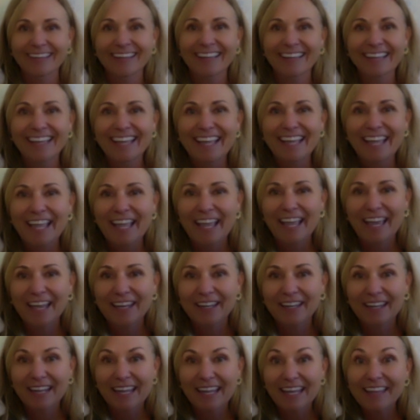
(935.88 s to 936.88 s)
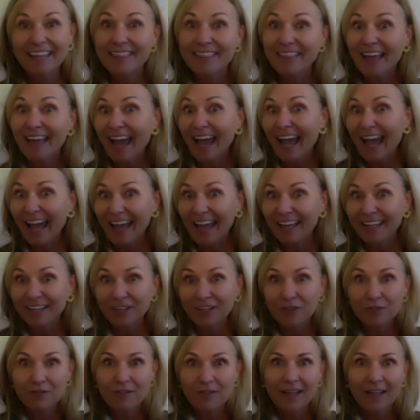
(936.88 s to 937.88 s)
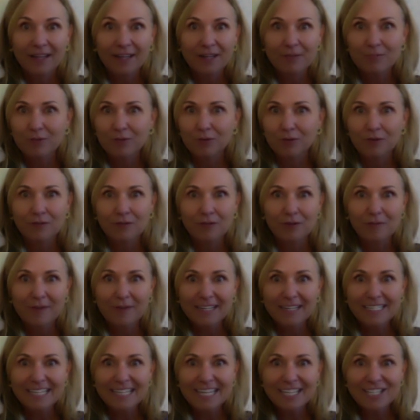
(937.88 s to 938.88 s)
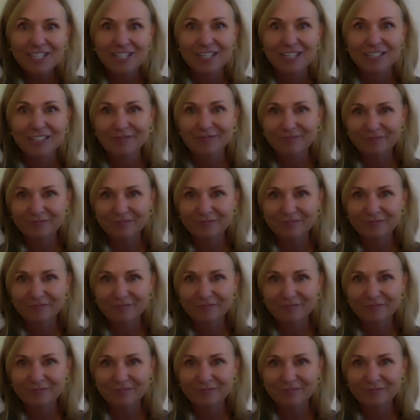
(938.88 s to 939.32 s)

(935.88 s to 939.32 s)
Yeah. And in that, you find a beautiful meditation.